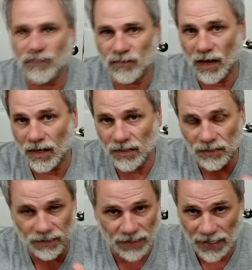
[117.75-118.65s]
is a,
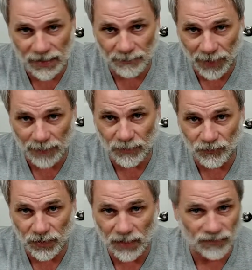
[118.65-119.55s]
they didn't pay me
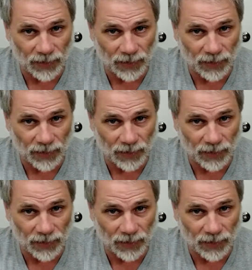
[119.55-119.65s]
for this.